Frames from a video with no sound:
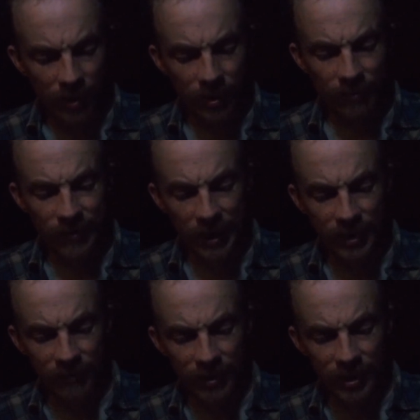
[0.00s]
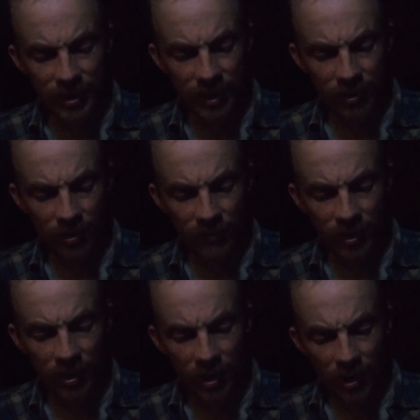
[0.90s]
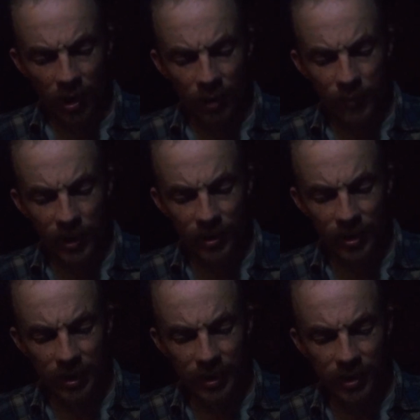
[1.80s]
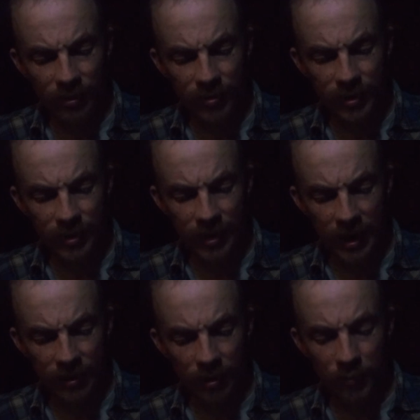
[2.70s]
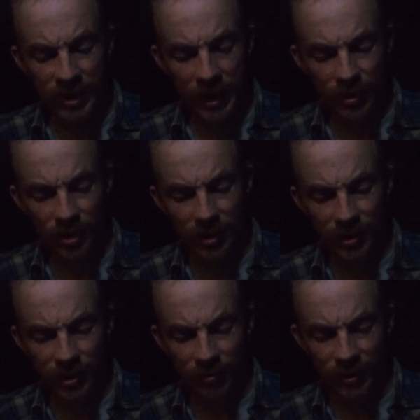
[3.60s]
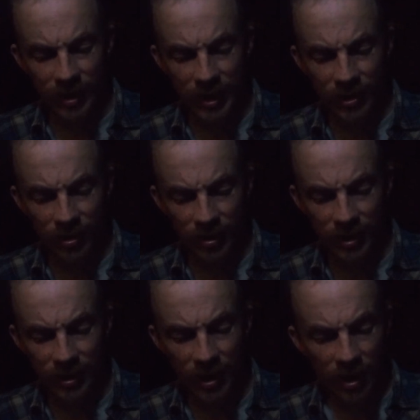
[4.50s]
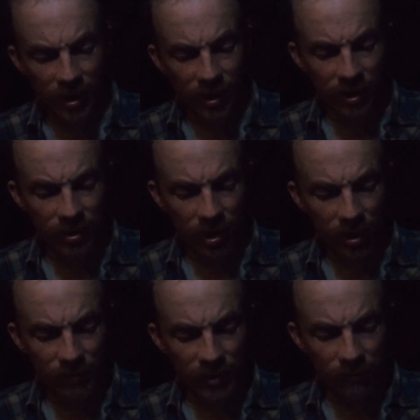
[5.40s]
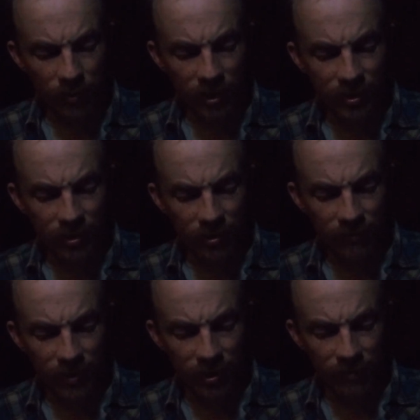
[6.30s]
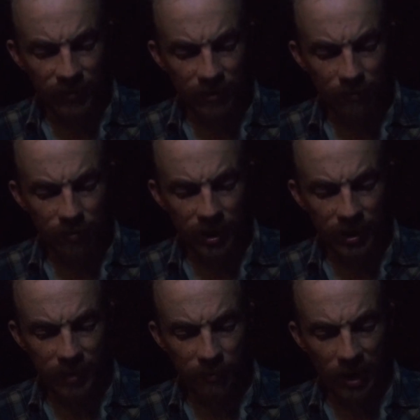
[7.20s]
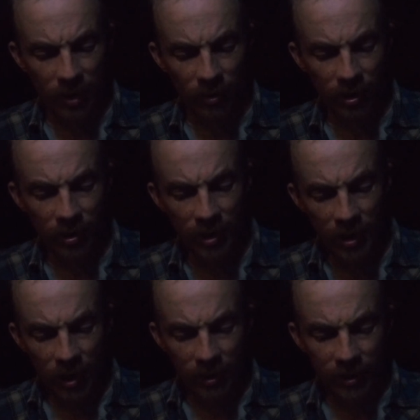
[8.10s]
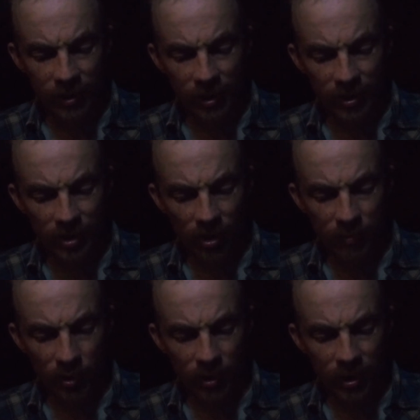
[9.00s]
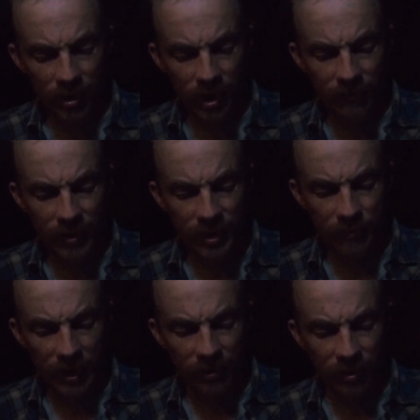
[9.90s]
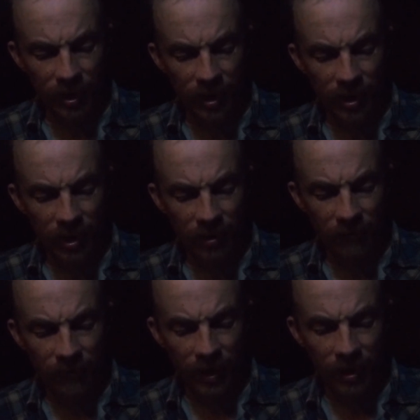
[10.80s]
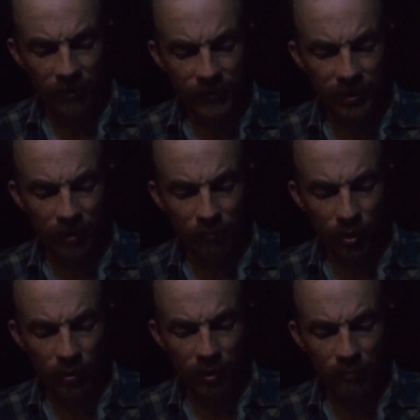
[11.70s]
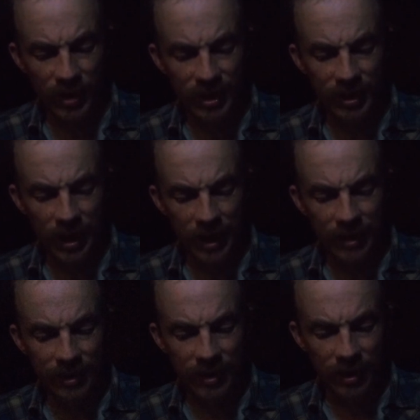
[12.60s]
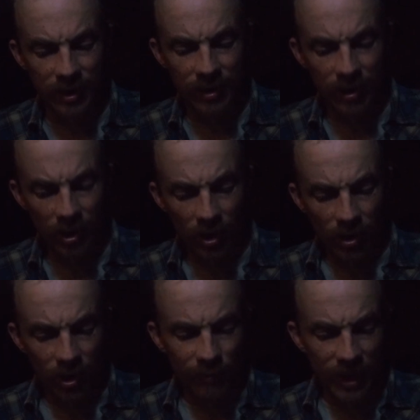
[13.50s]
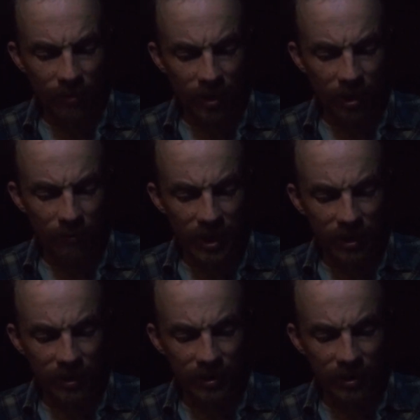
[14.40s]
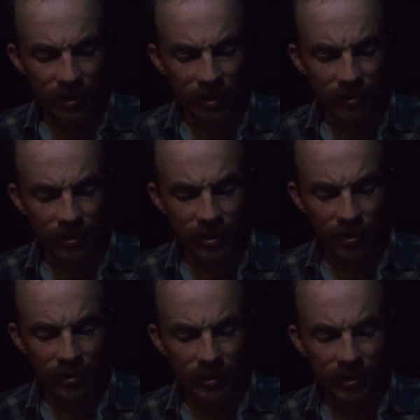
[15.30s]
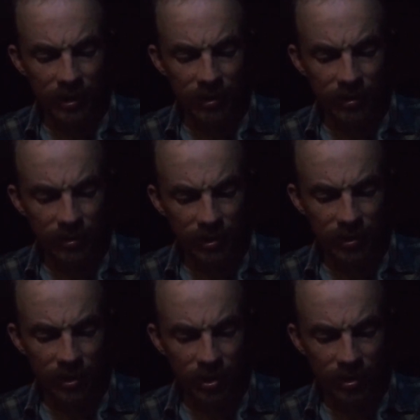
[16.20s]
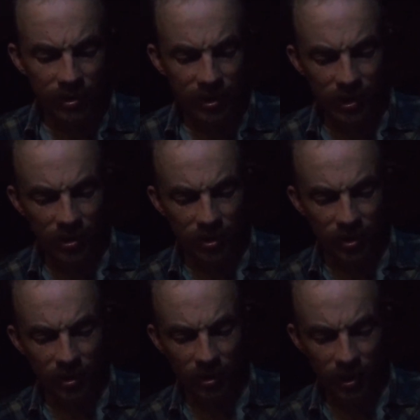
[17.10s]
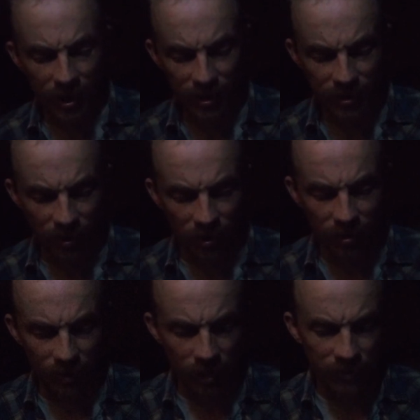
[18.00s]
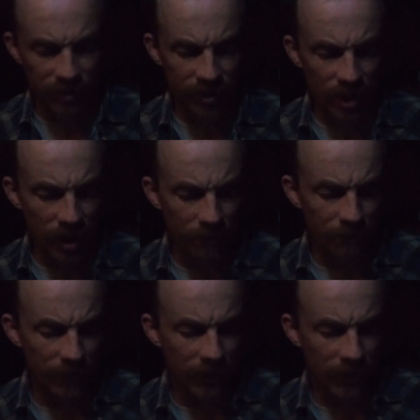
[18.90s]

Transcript: The effects of this takeover are personally so disa- potentially so disastrous in terms of personal freedoms and police power that there is no point in even speculating on the fate of some poor misguided geek who might want to make his illegal search and seizure case all the way up to the top.